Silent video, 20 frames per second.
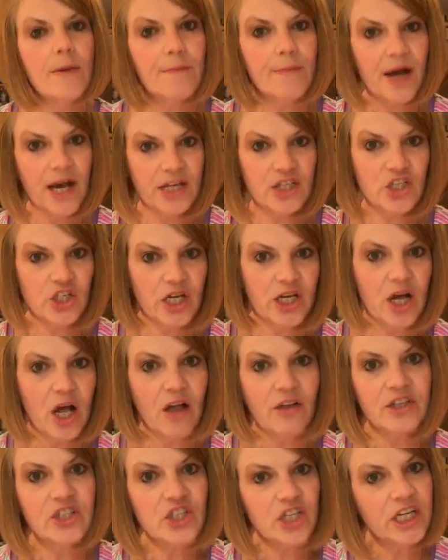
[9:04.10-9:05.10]
My
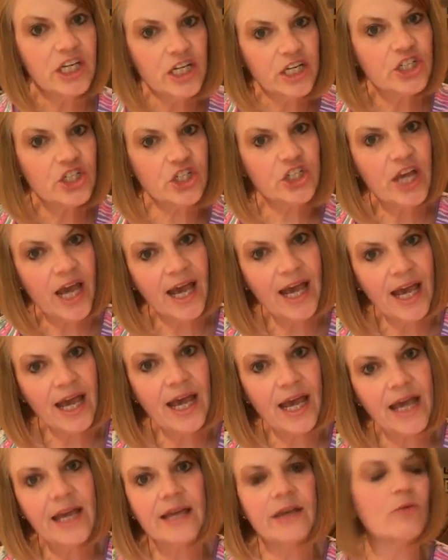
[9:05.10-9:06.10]
Shakeology,
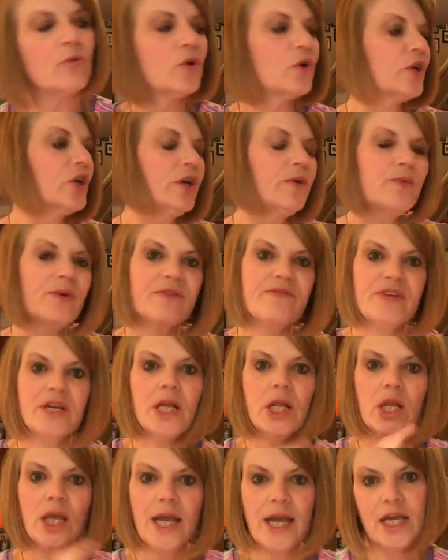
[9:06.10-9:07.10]
shake real good with
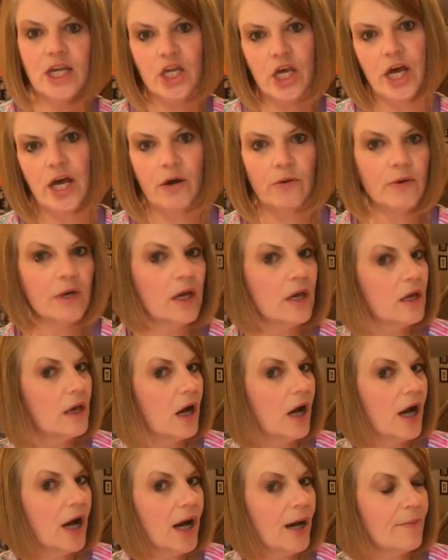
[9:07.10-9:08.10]
vanilla and go.
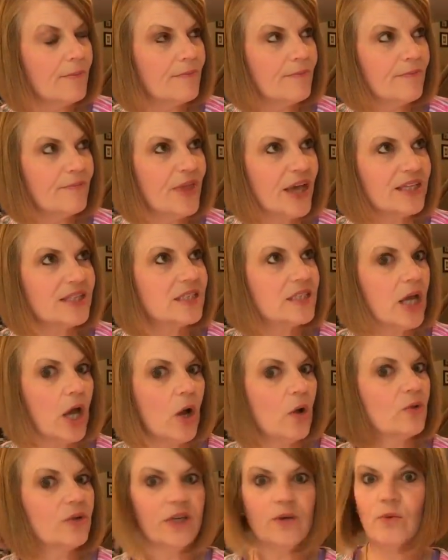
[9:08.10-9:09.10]
That's the
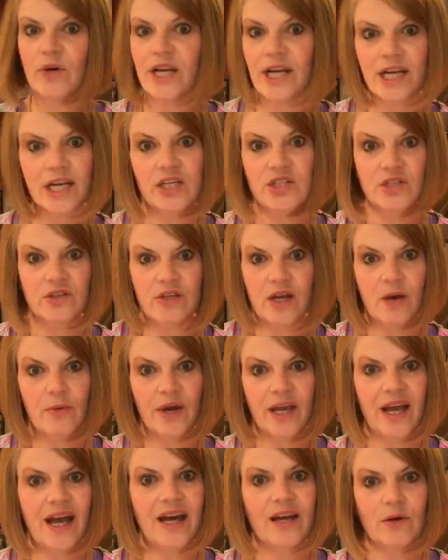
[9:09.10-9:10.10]
only one I can do that
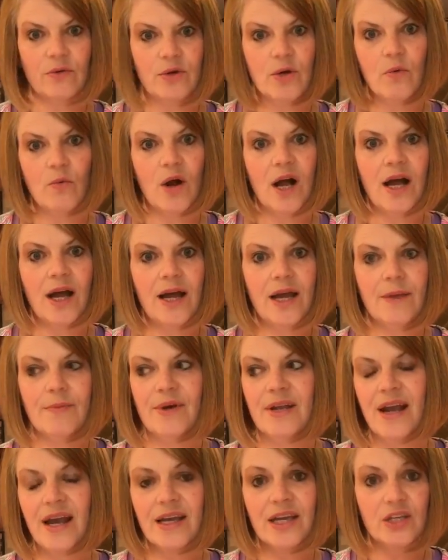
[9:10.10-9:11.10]
way. I don't know why,
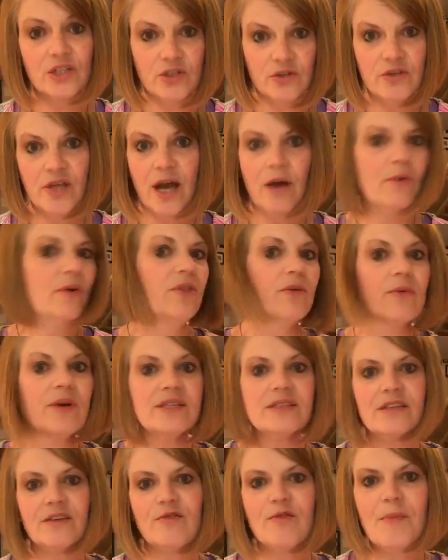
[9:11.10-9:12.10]
but I can do that when the
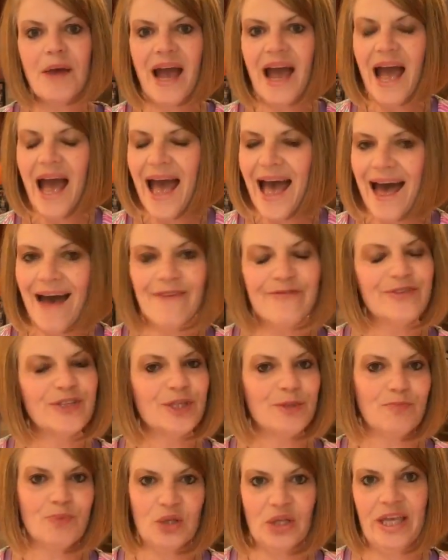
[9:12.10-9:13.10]
rest of them I have
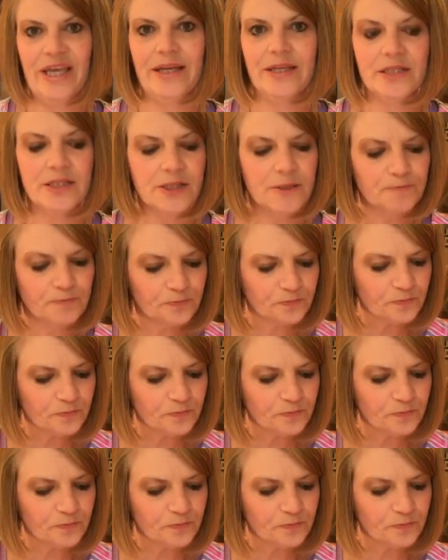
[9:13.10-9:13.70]
to blend.